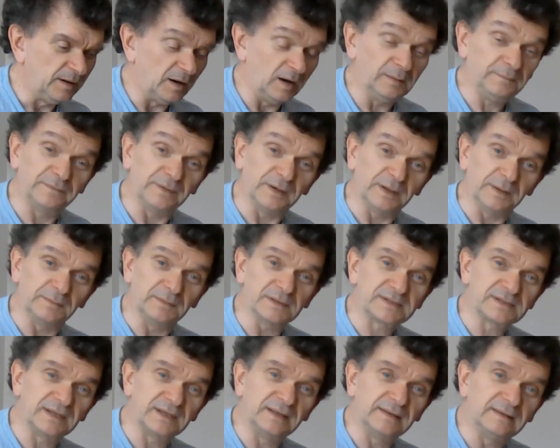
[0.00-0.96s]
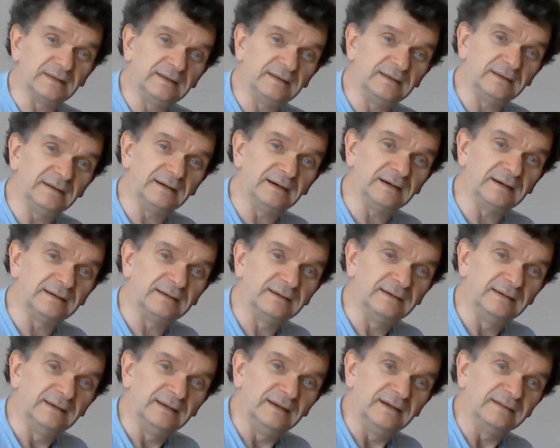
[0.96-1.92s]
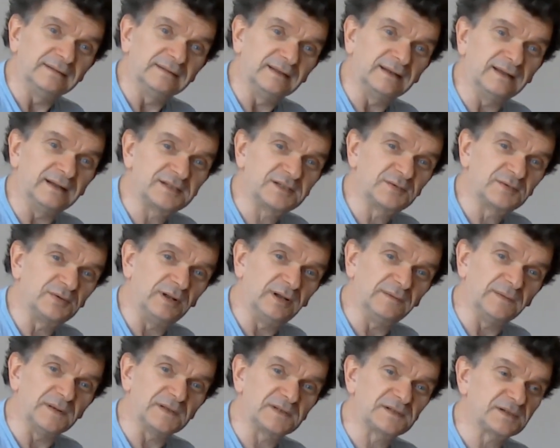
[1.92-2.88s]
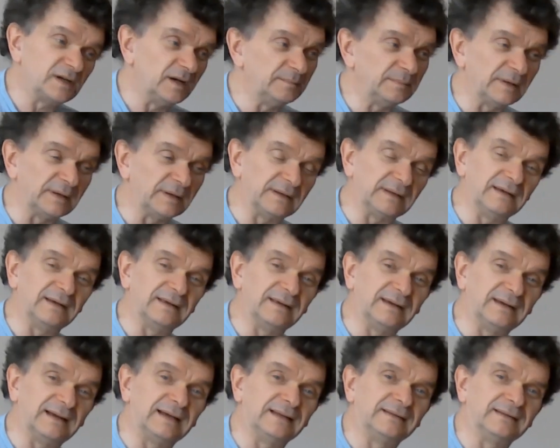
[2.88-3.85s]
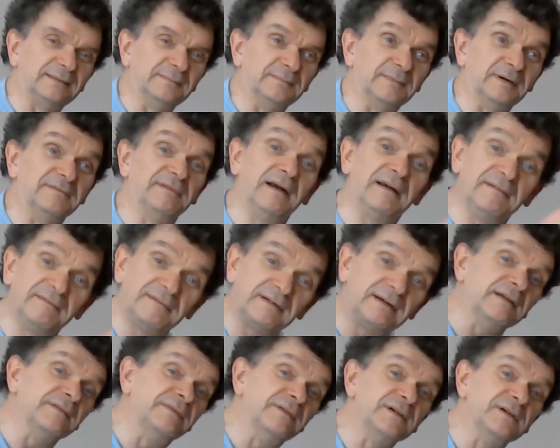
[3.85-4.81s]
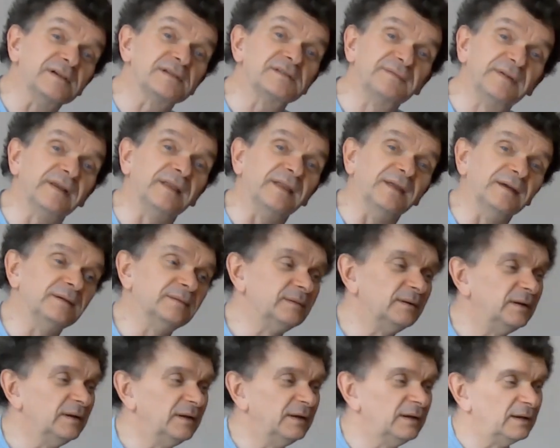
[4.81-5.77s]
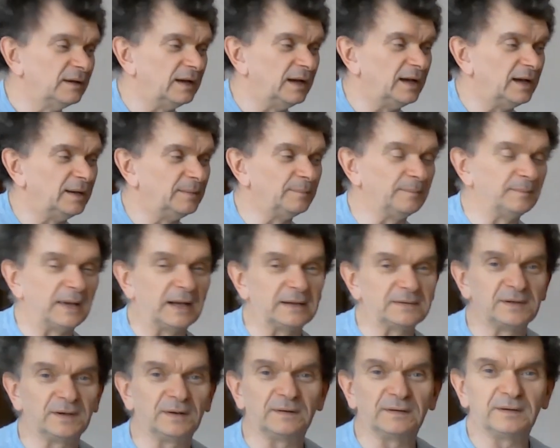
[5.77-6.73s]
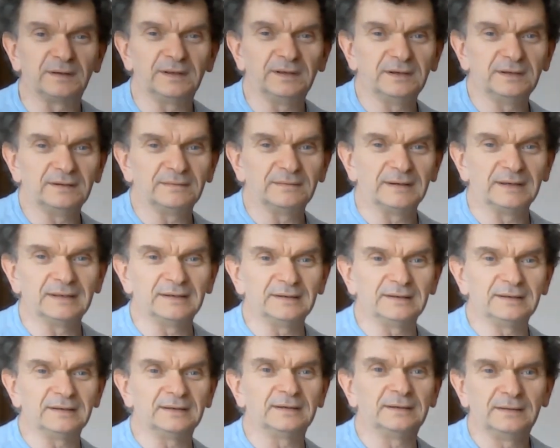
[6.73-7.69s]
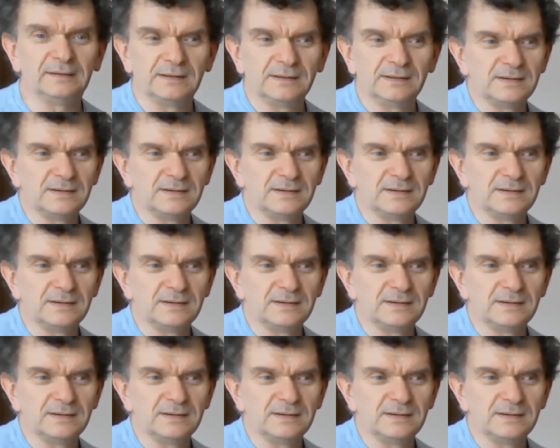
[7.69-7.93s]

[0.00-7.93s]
Hopefully we'll see the last 12-inch scope that I had in my very first video mounted on here, and